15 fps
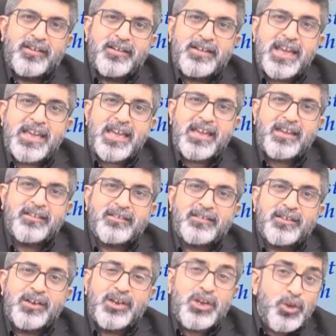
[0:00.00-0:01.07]
taking
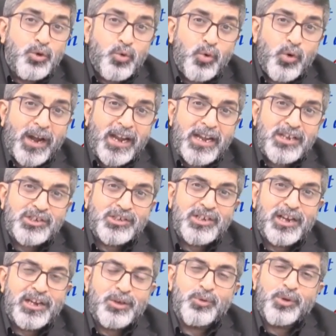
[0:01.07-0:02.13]
new
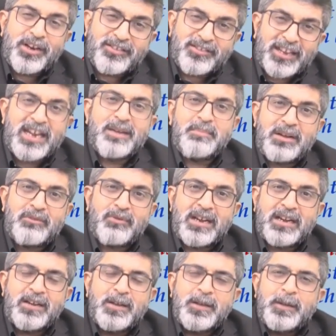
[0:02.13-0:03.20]
additional units in
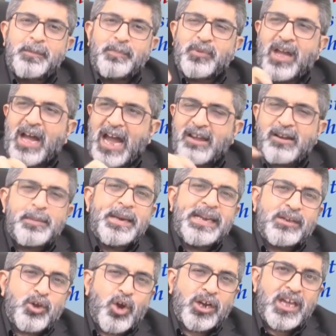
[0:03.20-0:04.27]
between. I will be
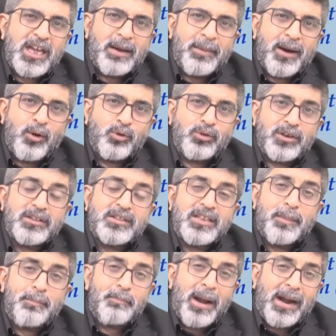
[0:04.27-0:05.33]
talking about
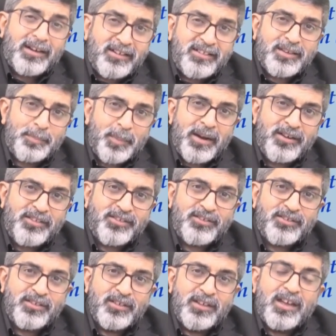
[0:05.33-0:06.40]
the participants
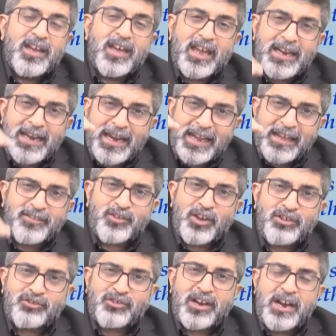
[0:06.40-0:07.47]
in an
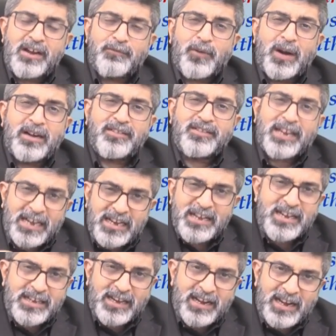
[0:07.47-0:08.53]
exchange traded funds in
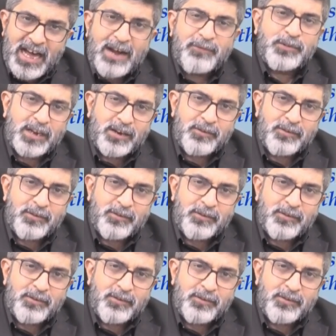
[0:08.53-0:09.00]
detail after a